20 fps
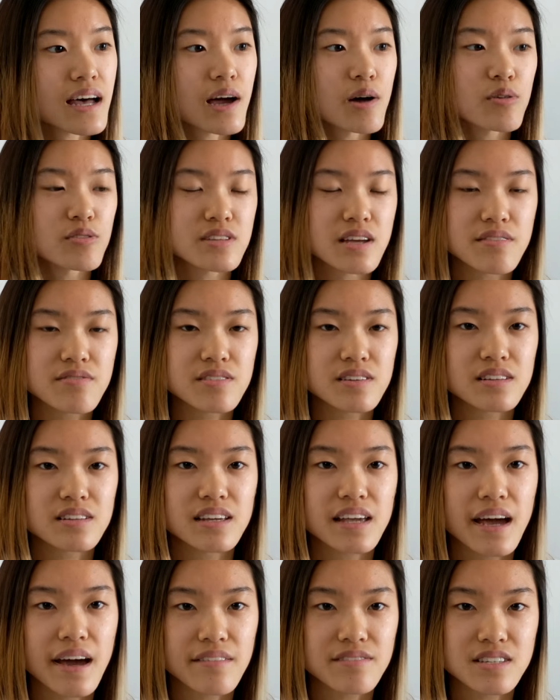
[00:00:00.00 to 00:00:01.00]
I will
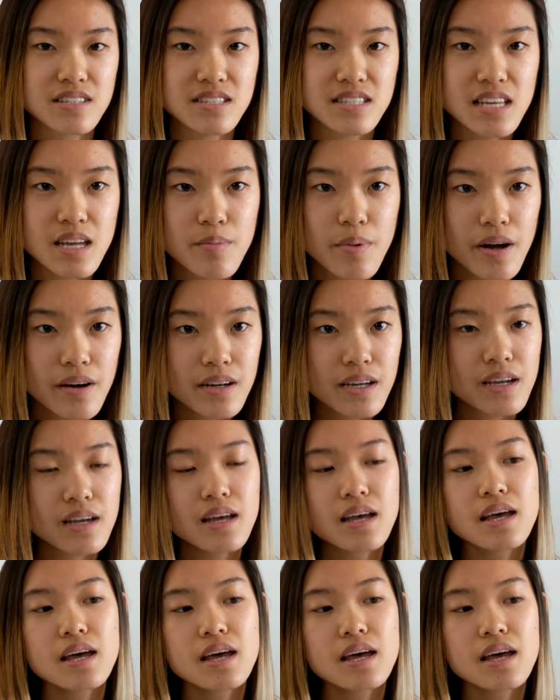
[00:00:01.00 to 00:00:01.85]
definitely have to see about it,